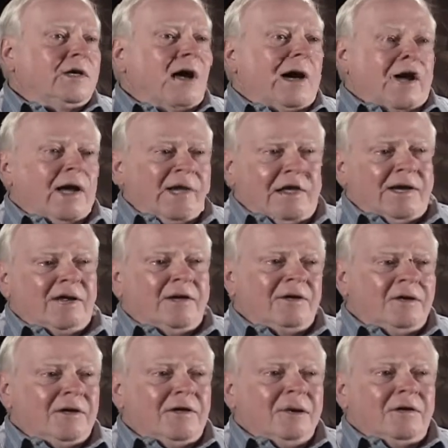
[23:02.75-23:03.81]
guy,
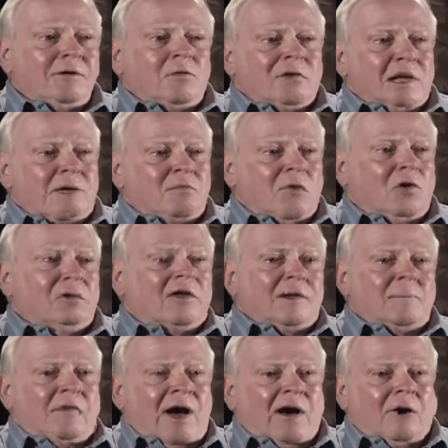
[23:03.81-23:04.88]
when they pulled
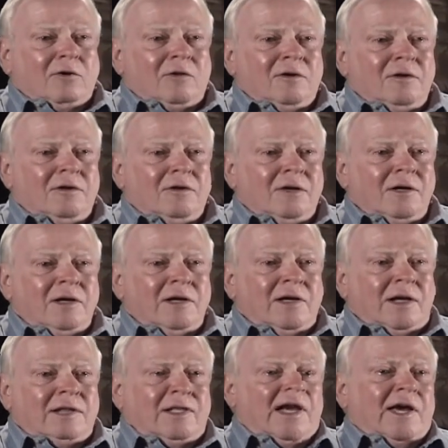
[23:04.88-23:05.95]
him out
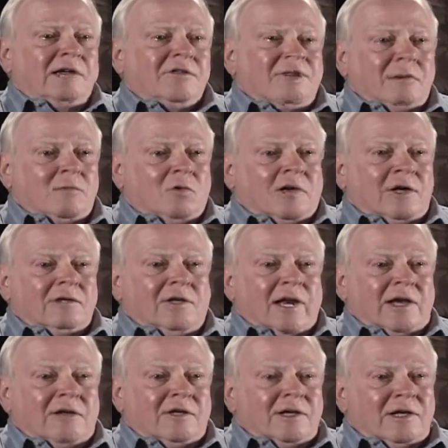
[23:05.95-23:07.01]
and they asked him what he'd
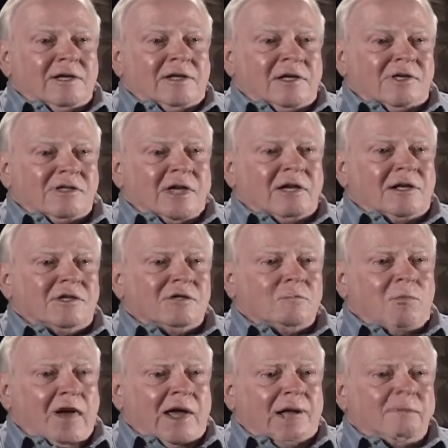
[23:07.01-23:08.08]
like to eat, he said a
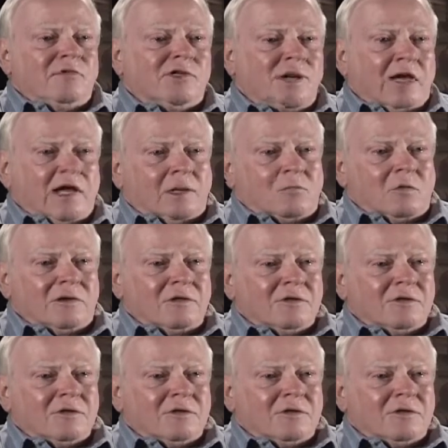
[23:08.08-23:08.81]
Spam sandwich.